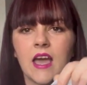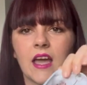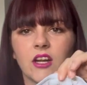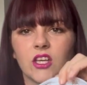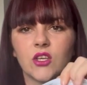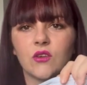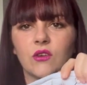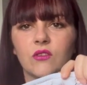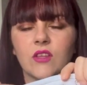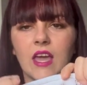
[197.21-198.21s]
And I
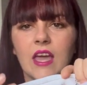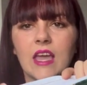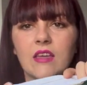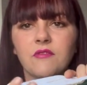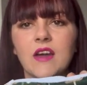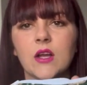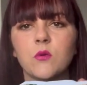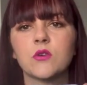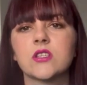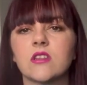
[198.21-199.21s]
used a fat
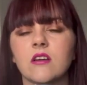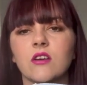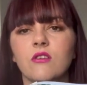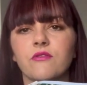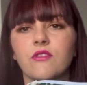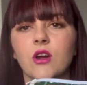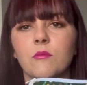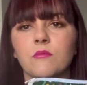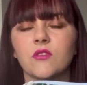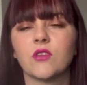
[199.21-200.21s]
quarter that I got from